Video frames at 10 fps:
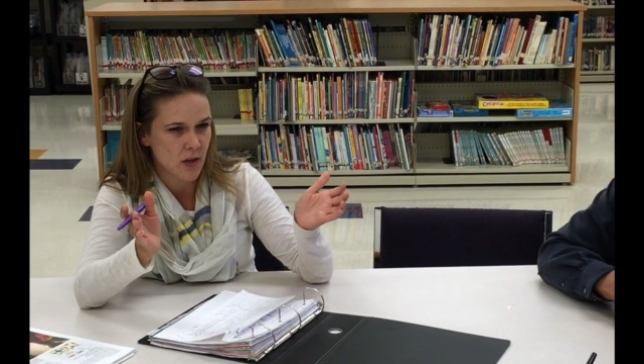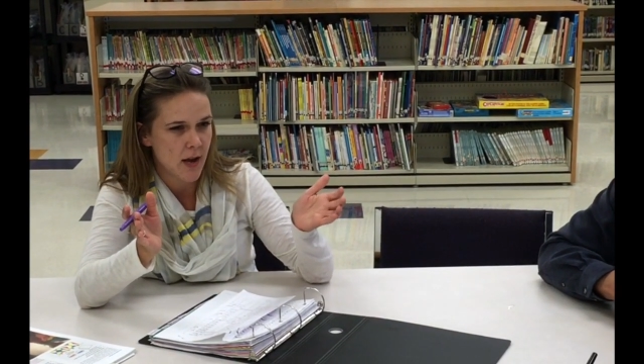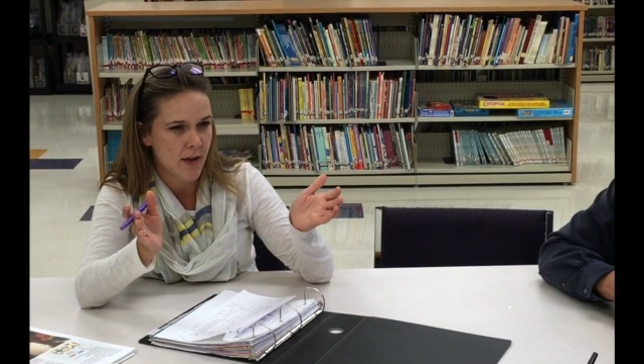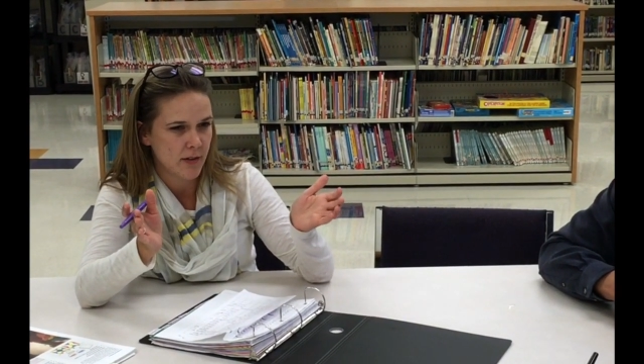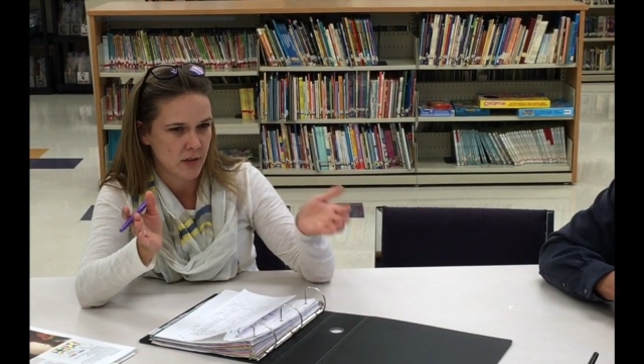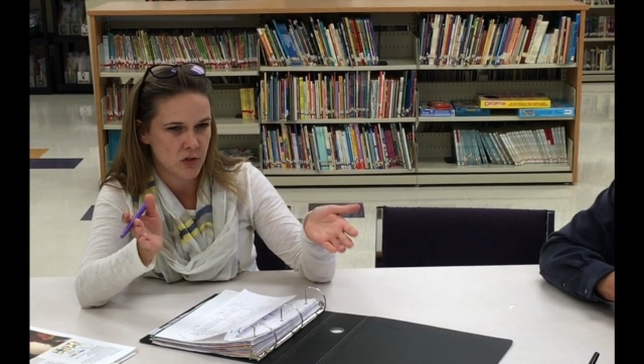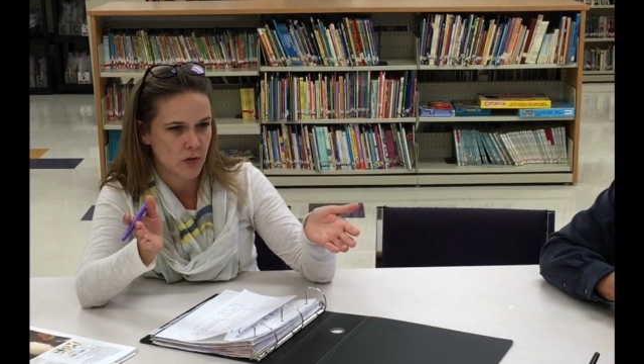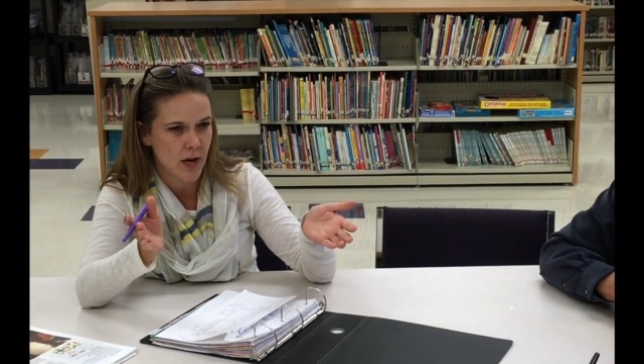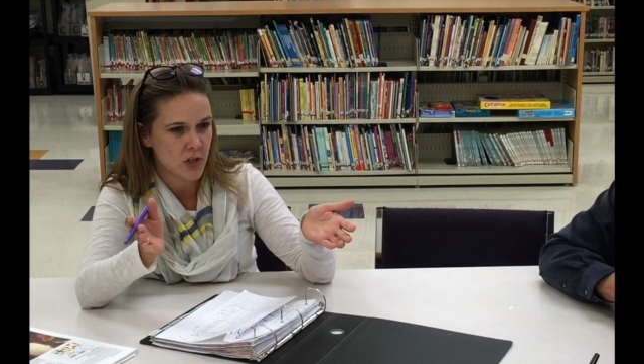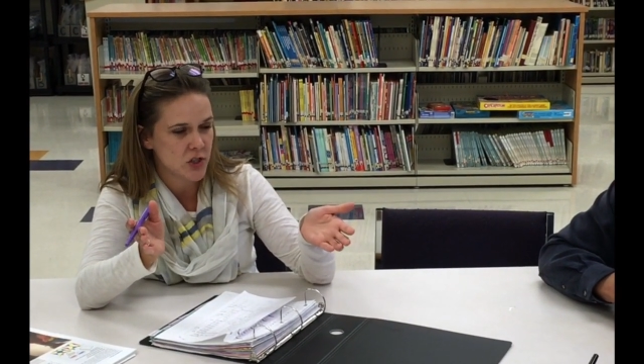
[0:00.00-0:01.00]
not having the
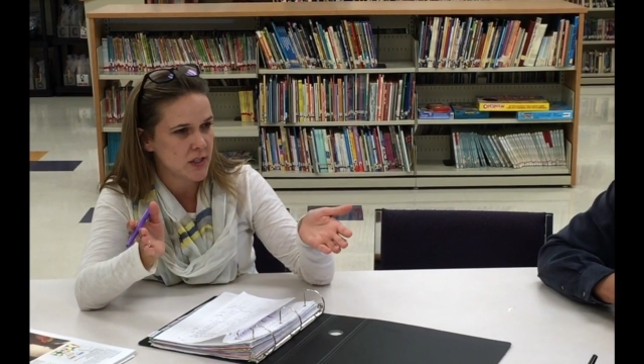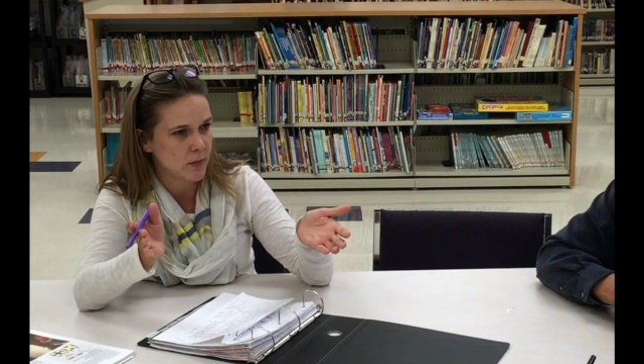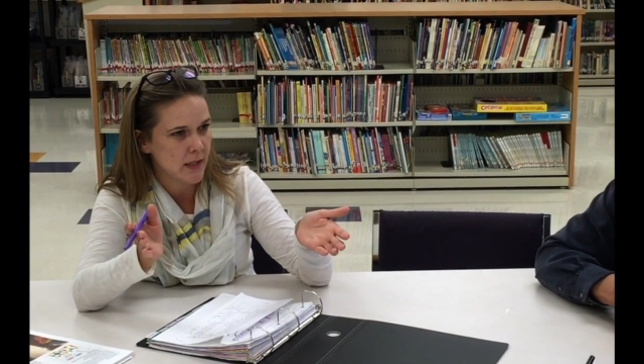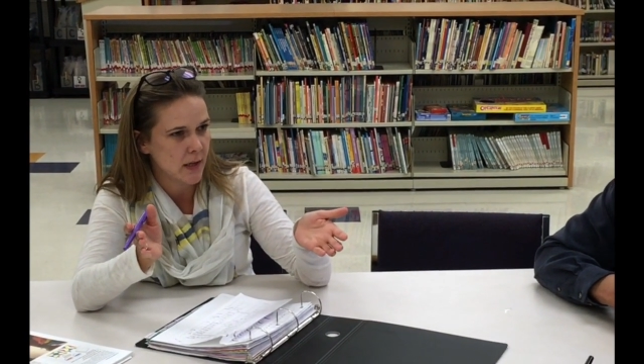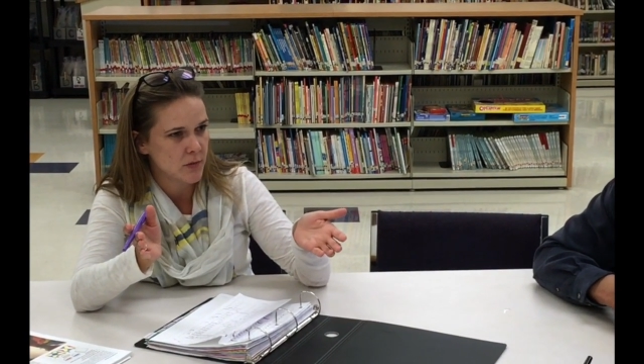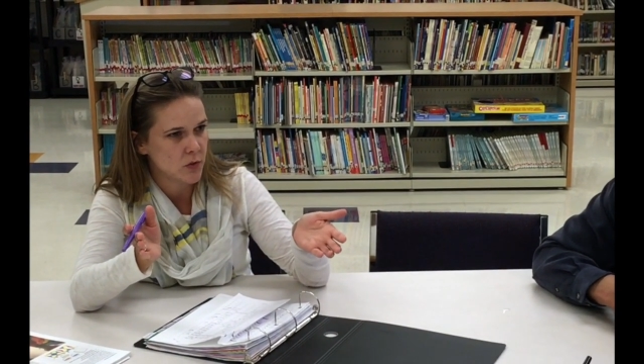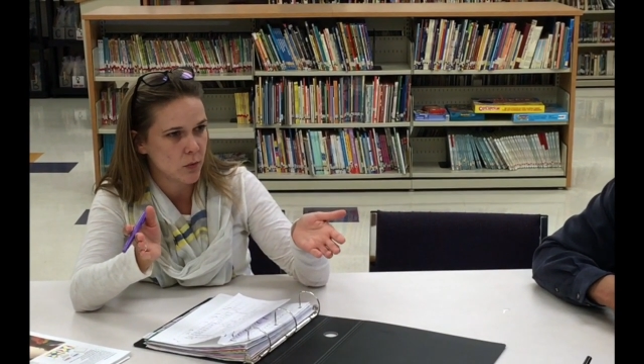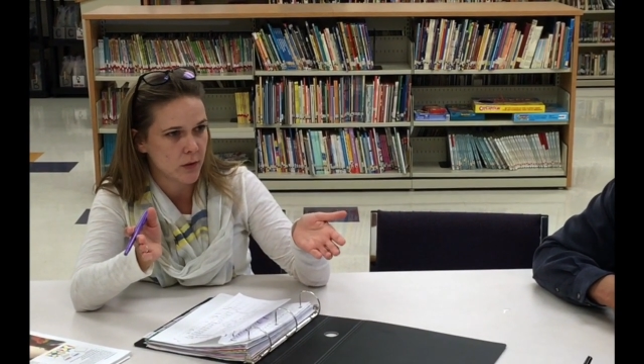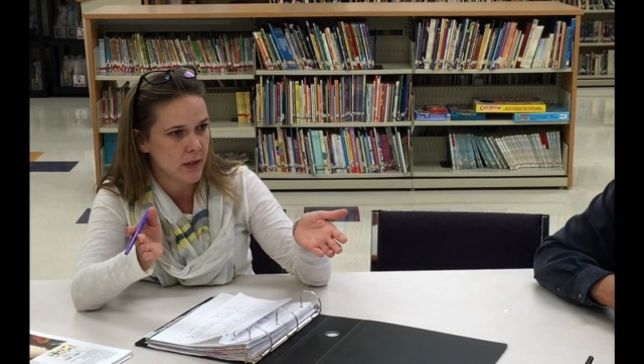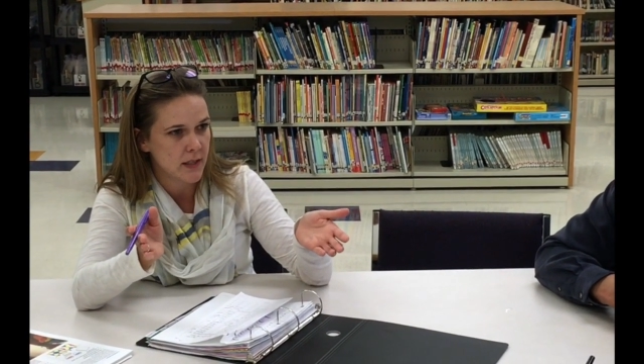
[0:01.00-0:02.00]
strategies when he comes to a
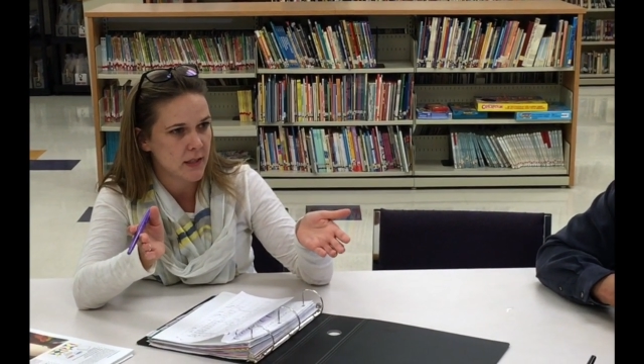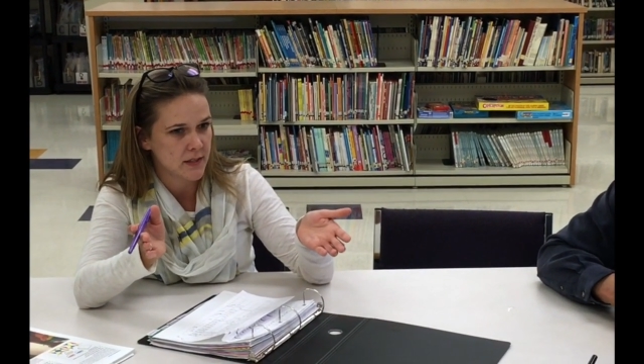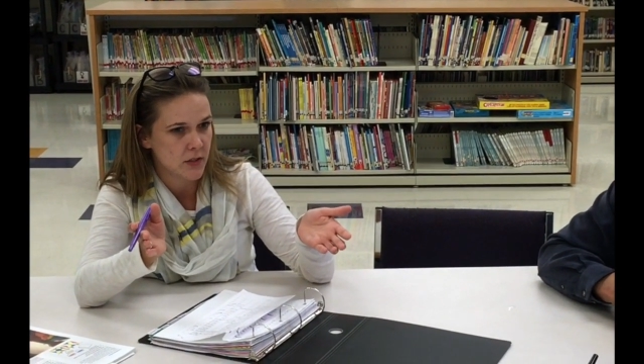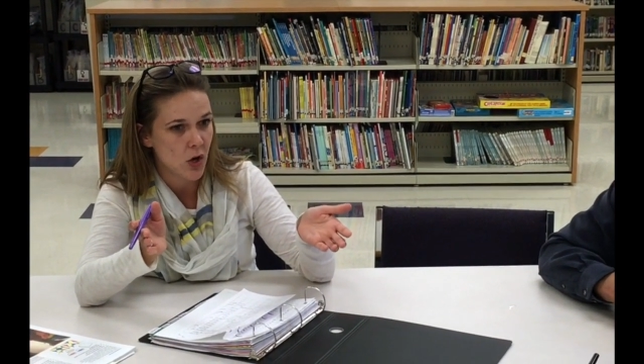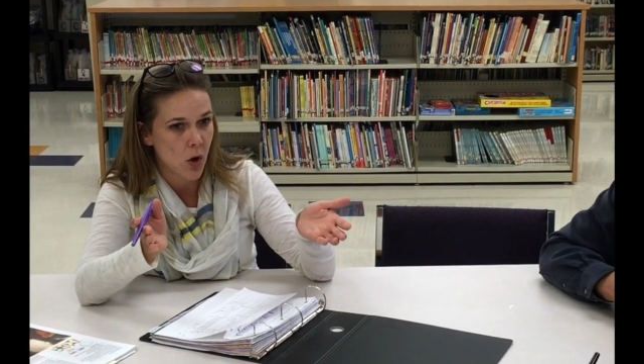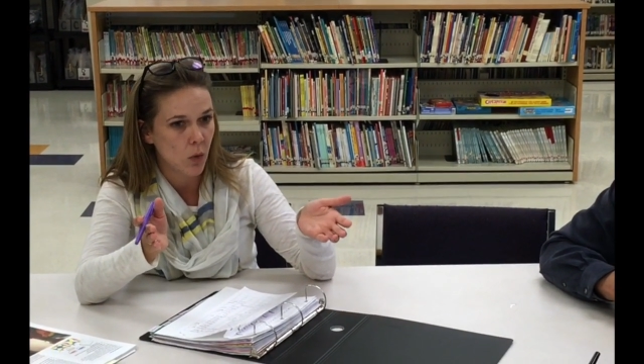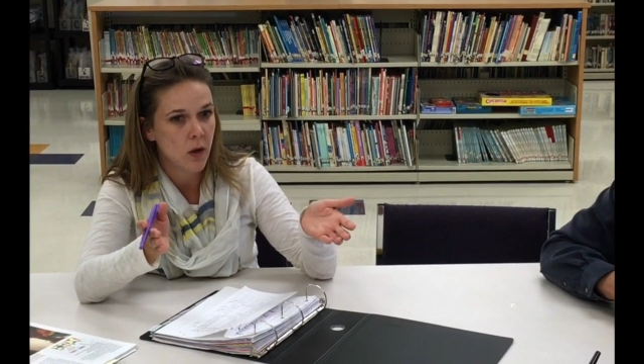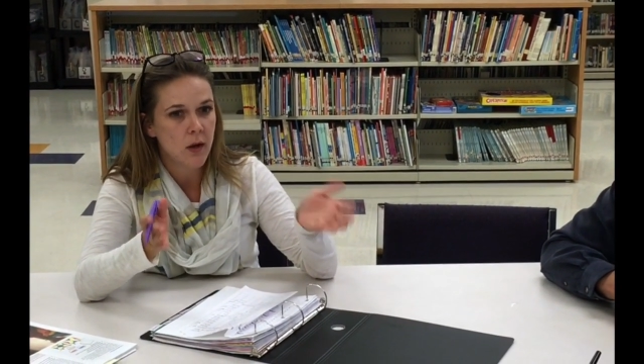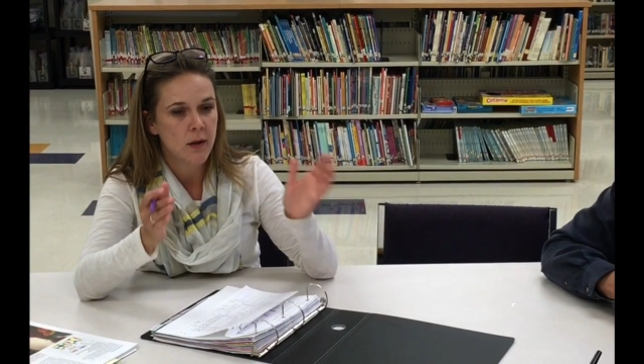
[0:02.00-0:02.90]
word that he doesn't know.